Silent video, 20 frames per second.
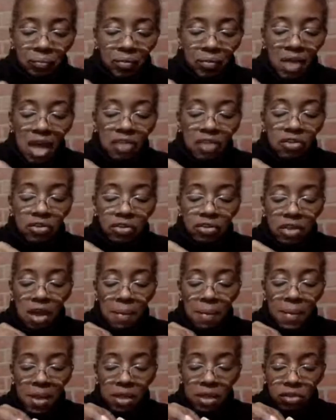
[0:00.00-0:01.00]
I looked it
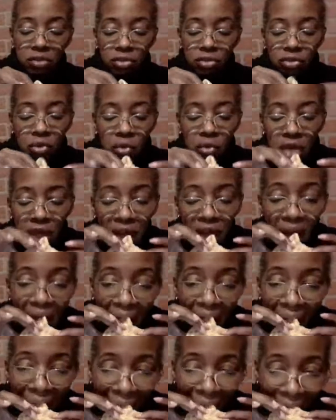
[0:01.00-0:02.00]
up and it looks so good.
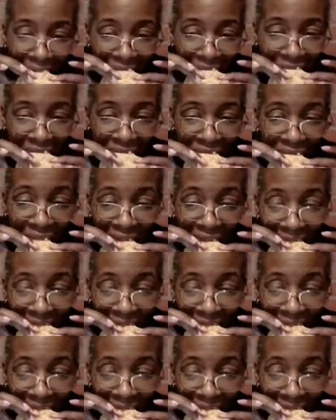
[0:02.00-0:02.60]
Mm,